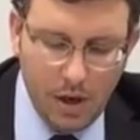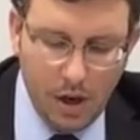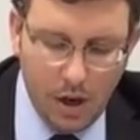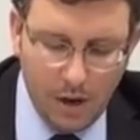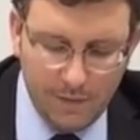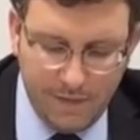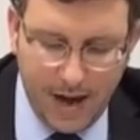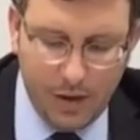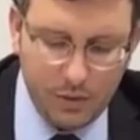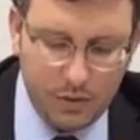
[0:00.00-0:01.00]

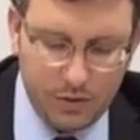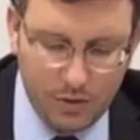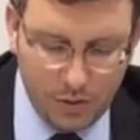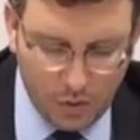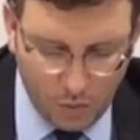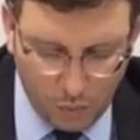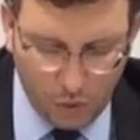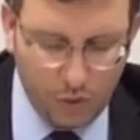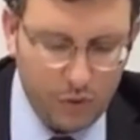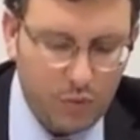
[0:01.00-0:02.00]
vows,
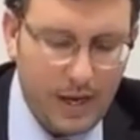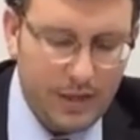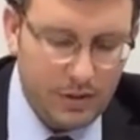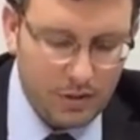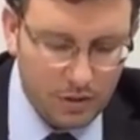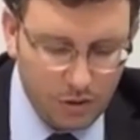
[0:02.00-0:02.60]
workers' rights,